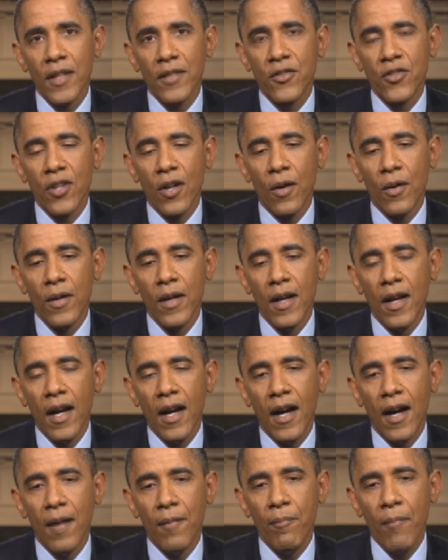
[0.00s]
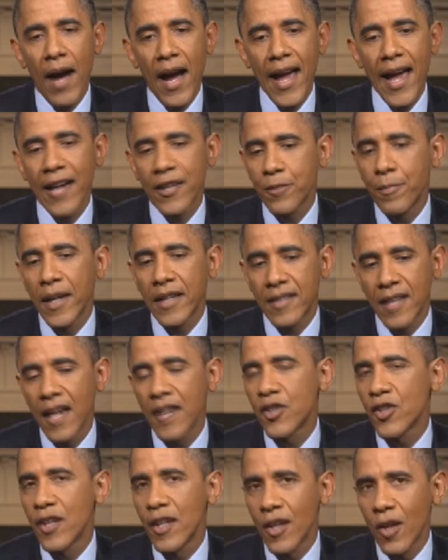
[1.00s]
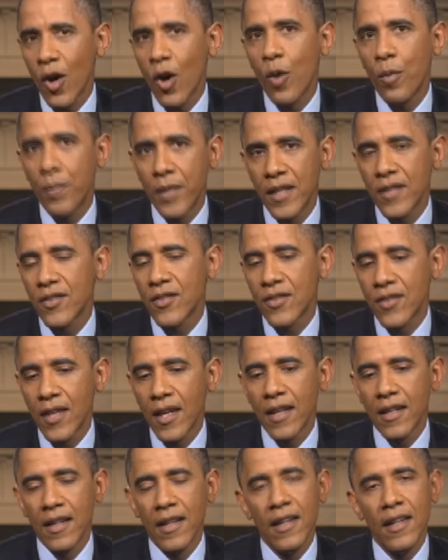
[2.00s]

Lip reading: So my expectation and hope is that